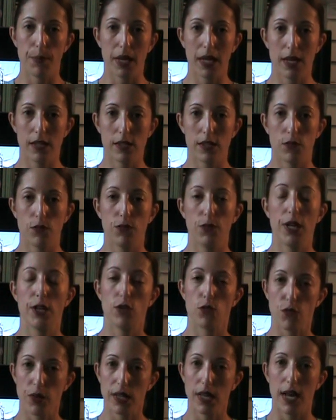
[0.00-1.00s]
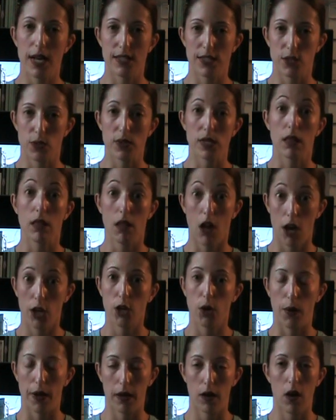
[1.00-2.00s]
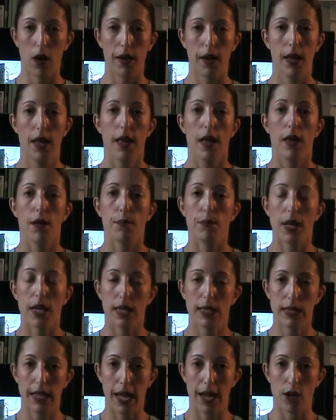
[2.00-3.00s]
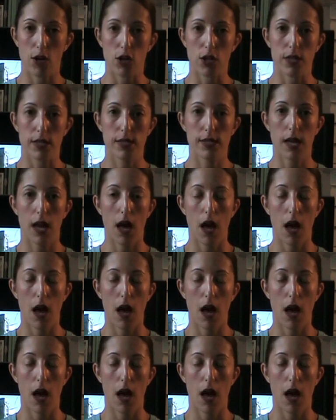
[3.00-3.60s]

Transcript: because it made you realize there was a lot going on, many layers,